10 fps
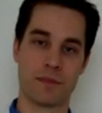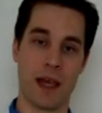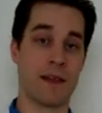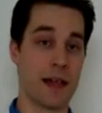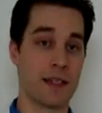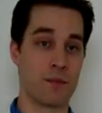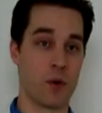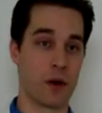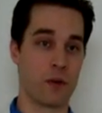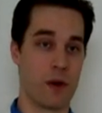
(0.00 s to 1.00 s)
Okay, that's
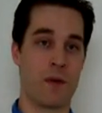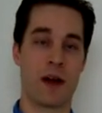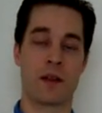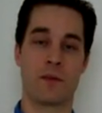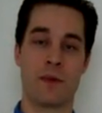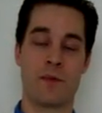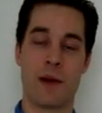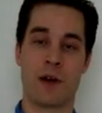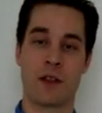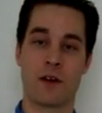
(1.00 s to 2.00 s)
important. We
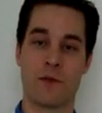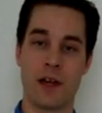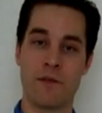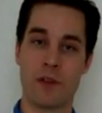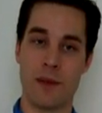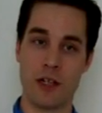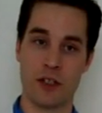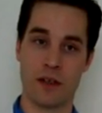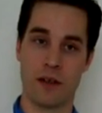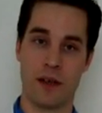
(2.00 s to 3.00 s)
might want to look for inflammation.